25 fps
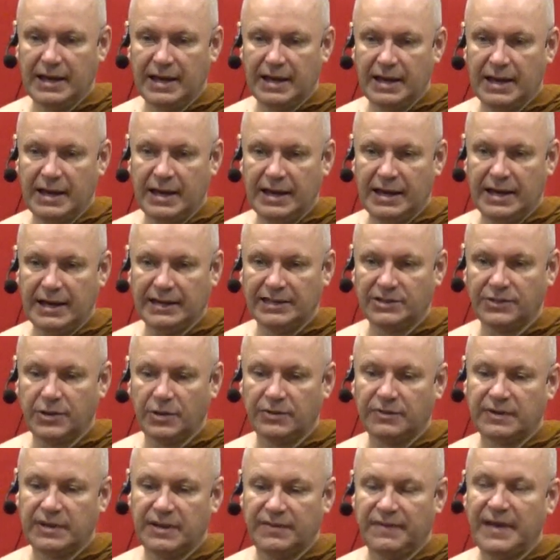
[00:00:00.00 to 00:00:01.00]
uh, it's
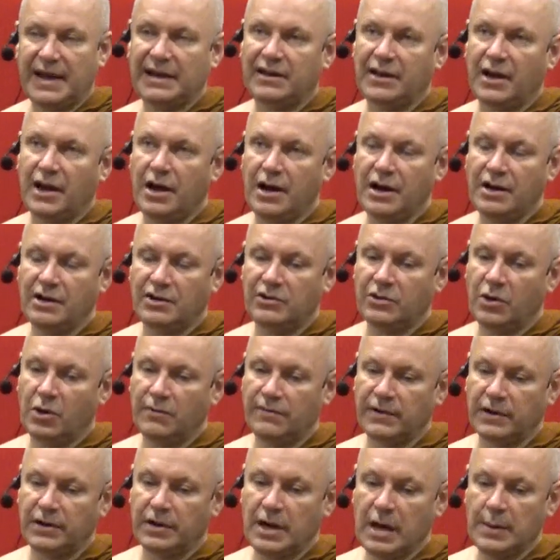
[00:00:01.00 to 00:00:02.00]
not that hard to
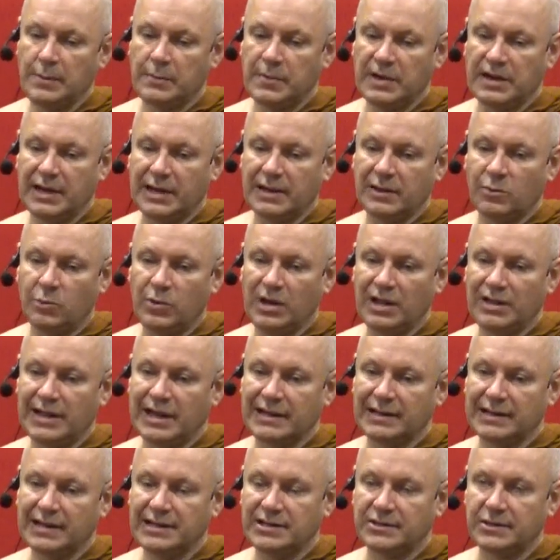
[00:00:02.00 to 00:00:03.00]
overcome ill will,
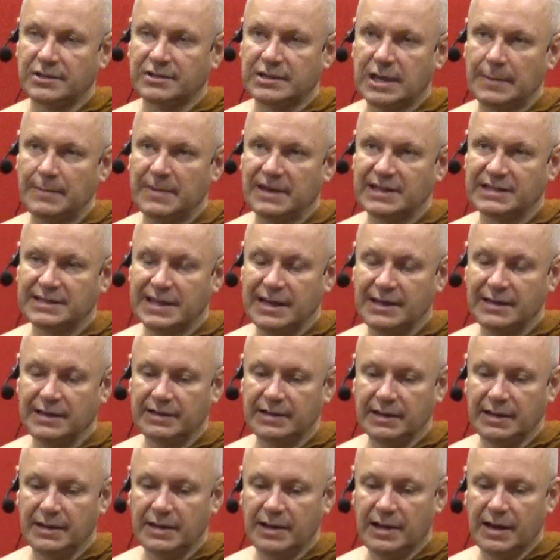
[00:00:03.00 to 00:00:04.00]
at least to some
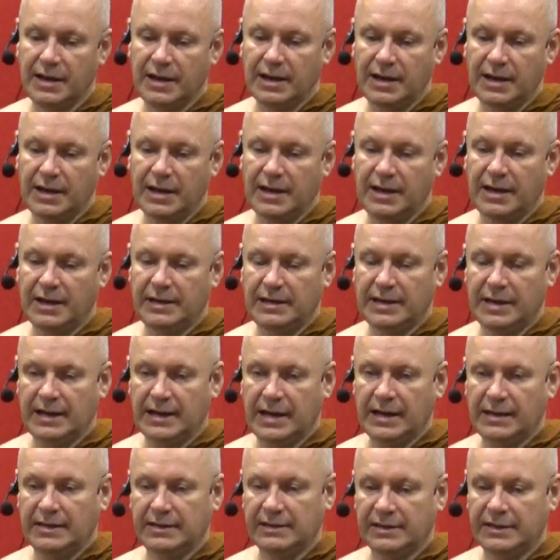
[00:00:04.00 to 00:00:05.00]
extent. Uh,
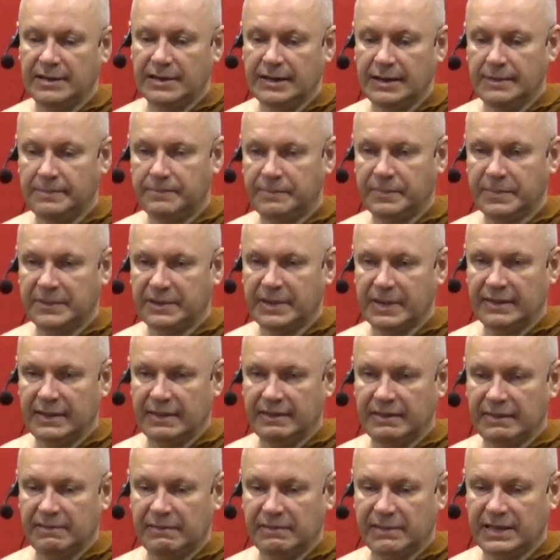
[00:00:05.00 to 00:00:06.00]
and um, th
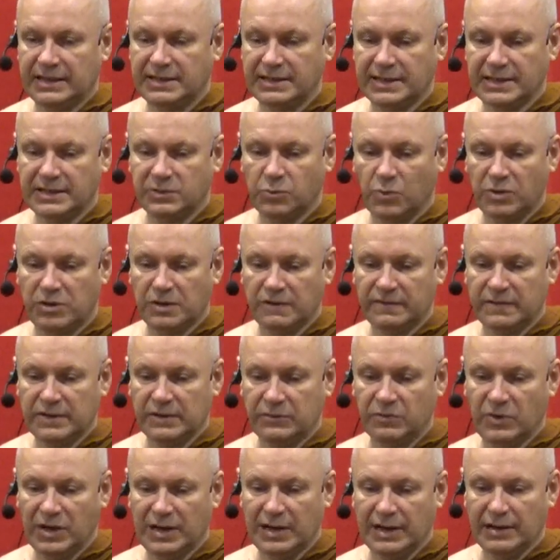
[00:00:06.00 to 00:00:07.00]
this is one of the
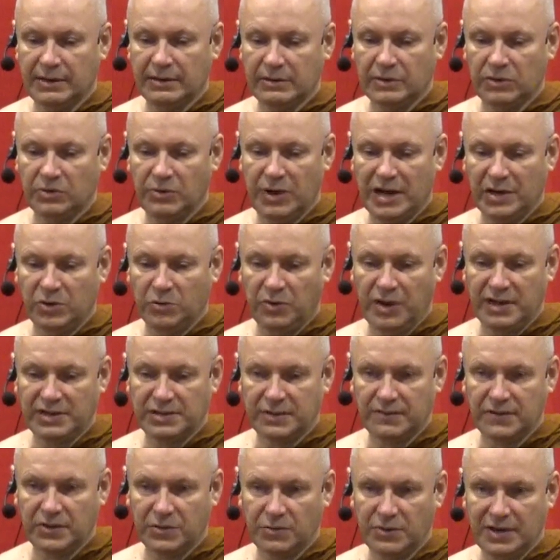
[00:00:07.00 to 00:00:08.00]
really great ways
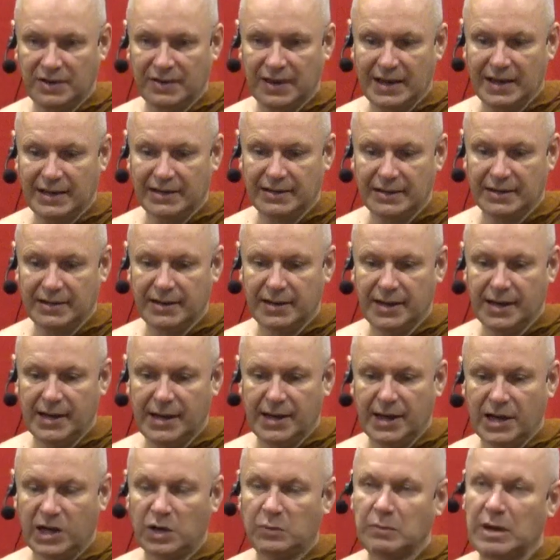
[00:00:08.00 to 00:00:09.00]
of doing that. Uh,
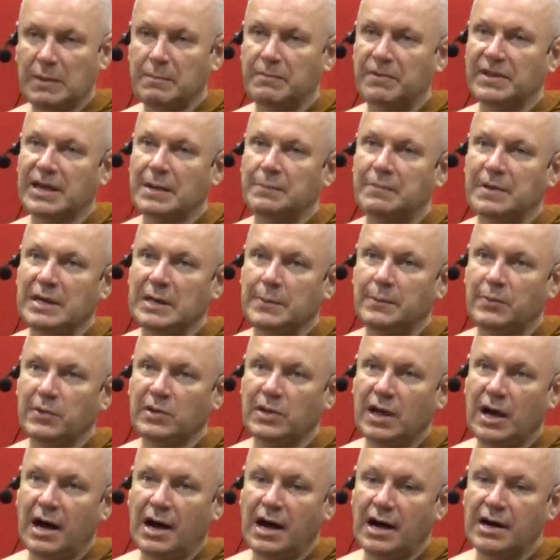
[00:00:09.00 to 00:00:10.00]
remember that people
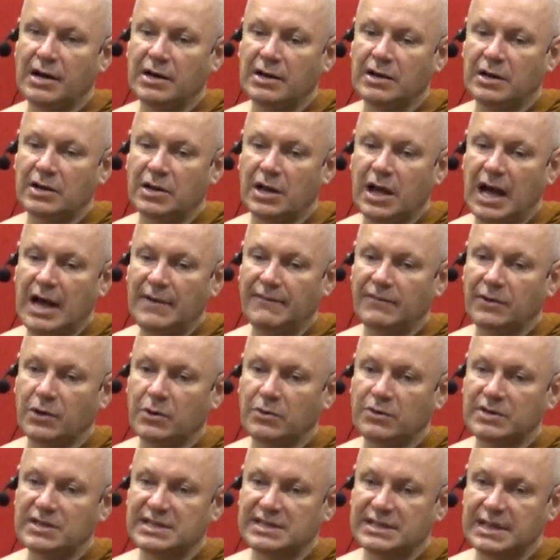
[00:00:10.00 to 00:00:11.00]
are have
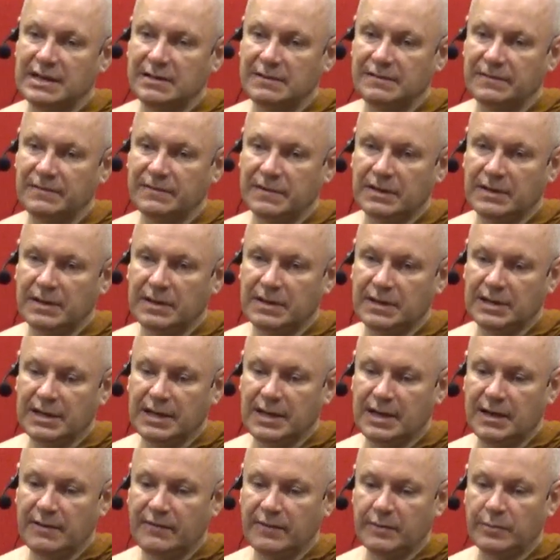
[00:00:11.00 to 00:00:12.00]
no self. Uh,
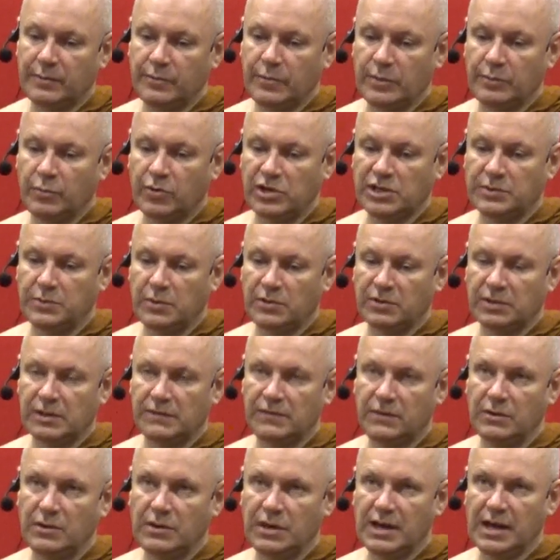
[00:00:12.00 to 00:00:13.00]
yeah, from Buddhist point of
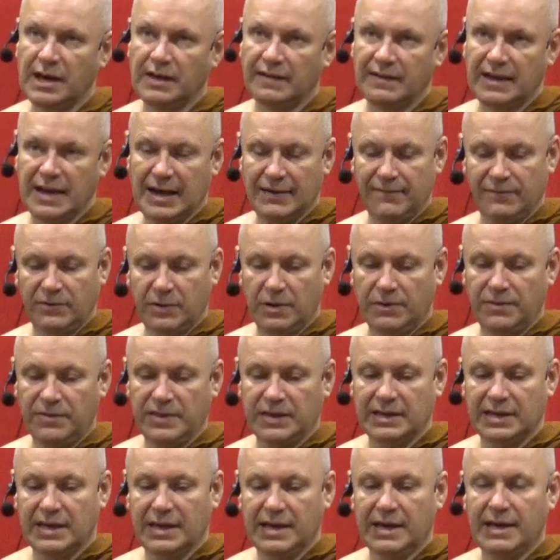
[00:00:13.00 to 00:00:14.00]
view, they have
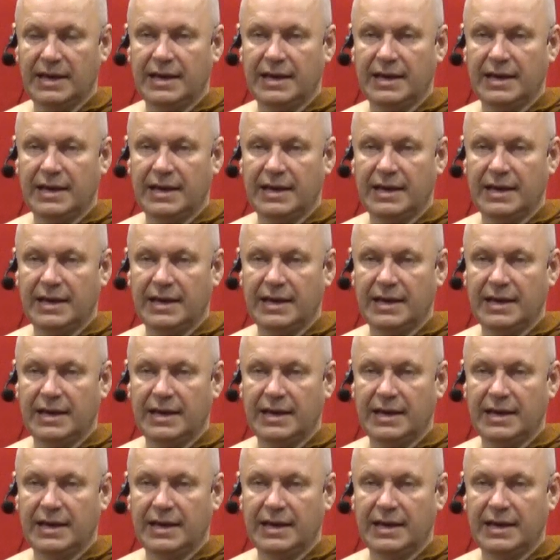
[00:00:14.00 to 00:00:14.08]
nothing